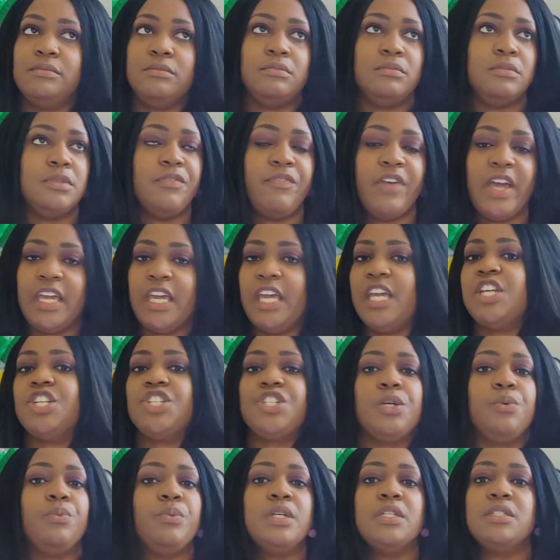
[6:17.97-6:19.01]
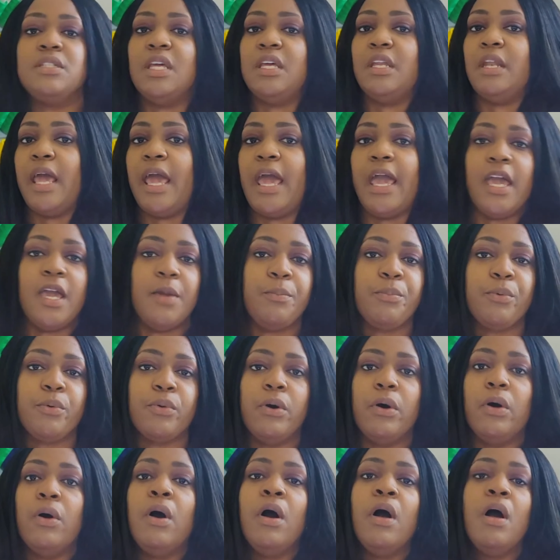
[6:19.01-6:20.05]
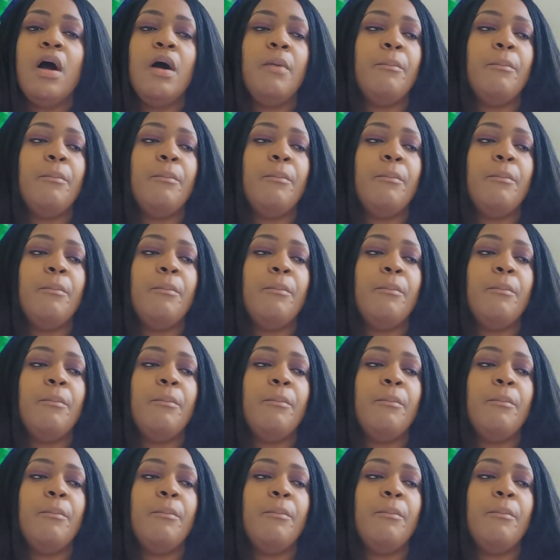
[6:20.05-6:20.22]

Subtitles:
The vacation was in April,